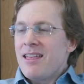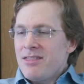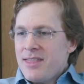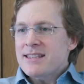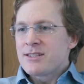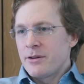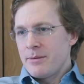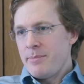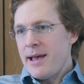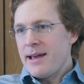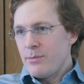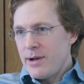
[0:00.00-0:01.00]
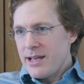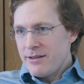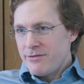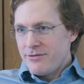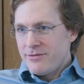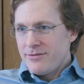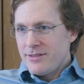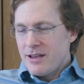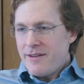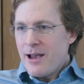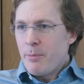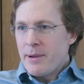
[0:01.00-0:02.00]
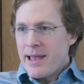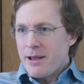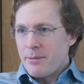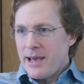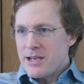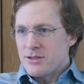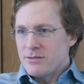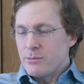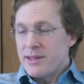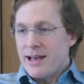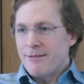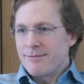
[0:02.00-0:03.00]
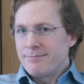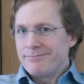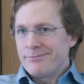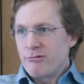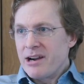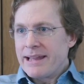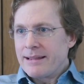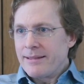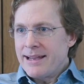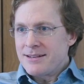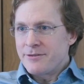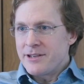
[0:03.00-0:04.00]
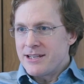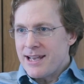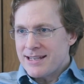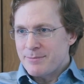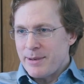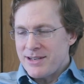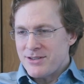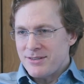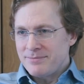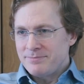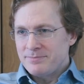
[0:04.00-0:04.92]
That's not a bad way of helping out a patient without running late for your next patient.